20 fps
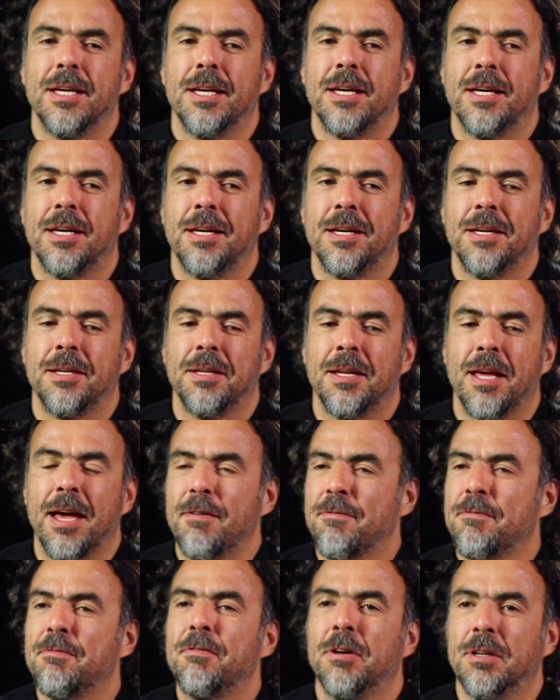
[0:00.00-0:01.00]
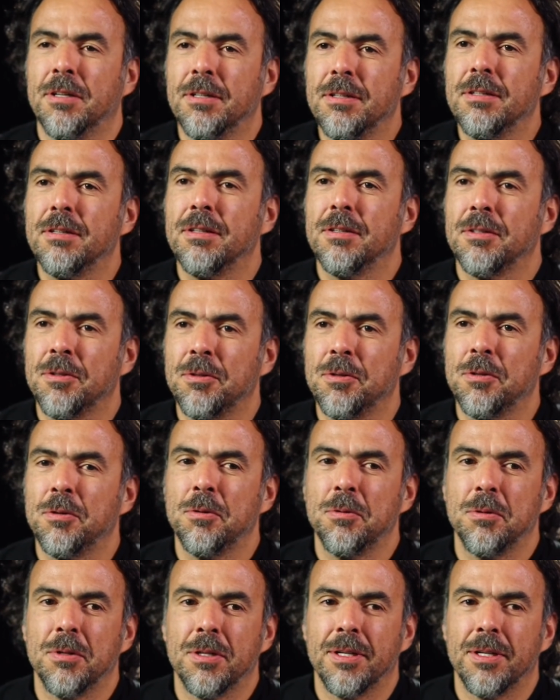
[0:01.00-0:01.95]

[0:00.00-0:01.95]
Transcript: and have fun, you know,